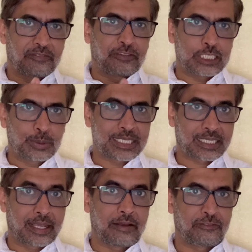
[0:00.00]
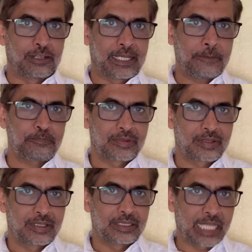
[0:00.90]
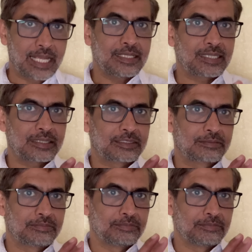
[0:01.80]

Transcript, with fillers: visuals carefully, there is a